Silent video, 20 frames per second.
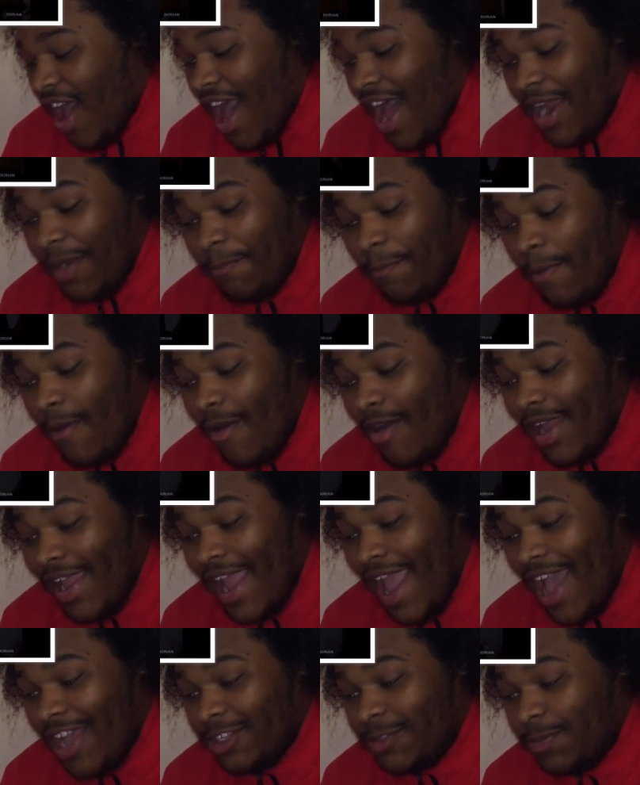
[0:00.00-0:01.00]
On point
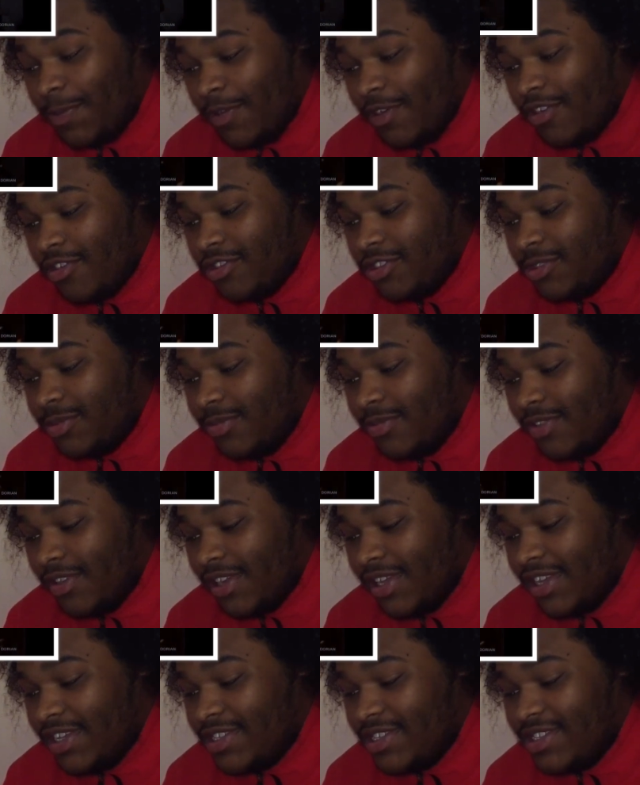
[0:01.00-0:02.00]
as per
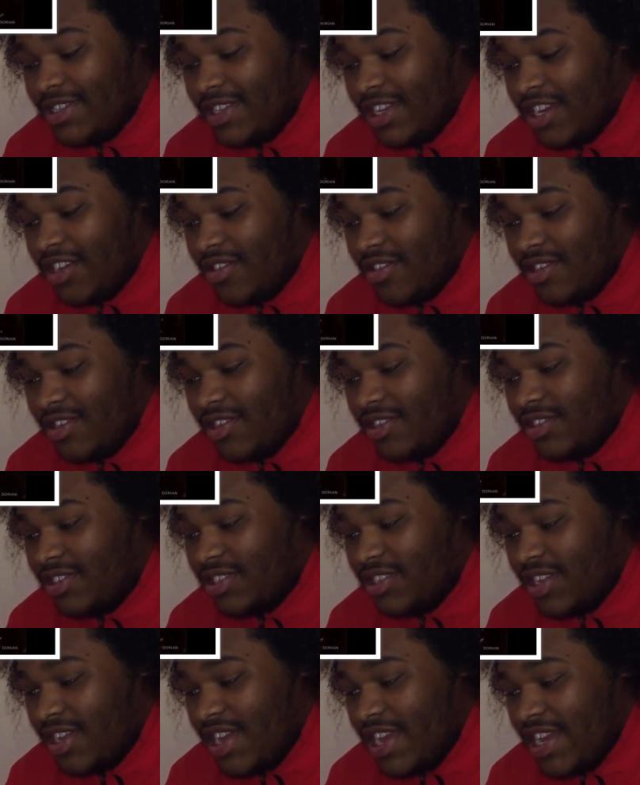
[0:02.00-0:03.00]
usual. His
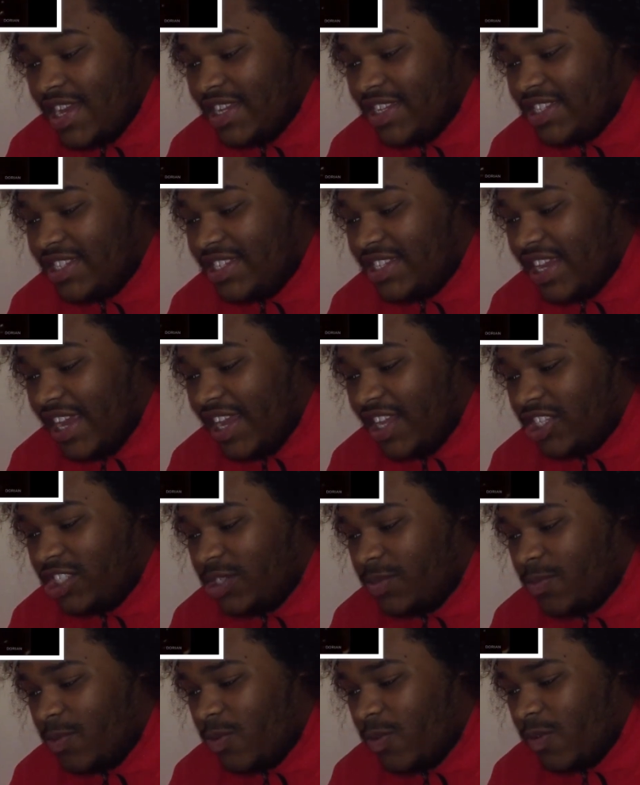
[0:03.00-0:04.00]
singers, his
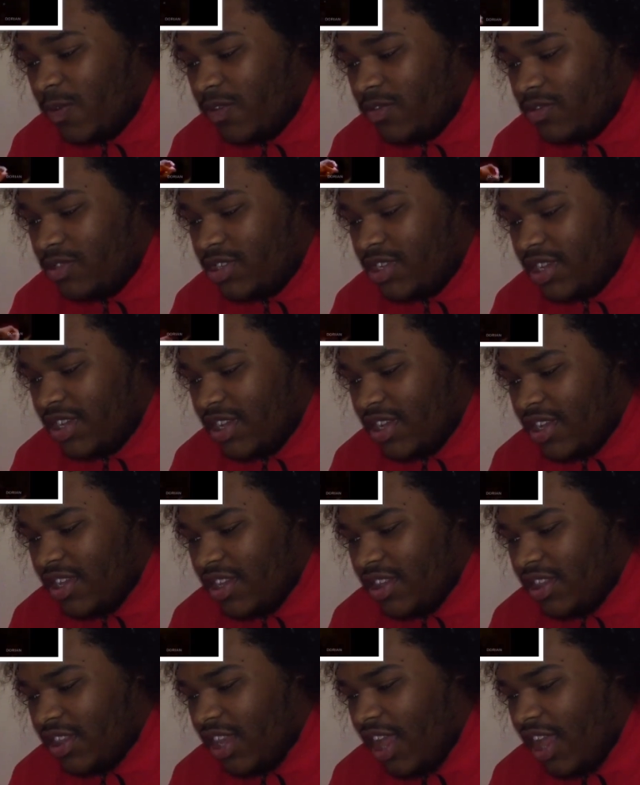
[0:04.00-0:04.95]
dance moves.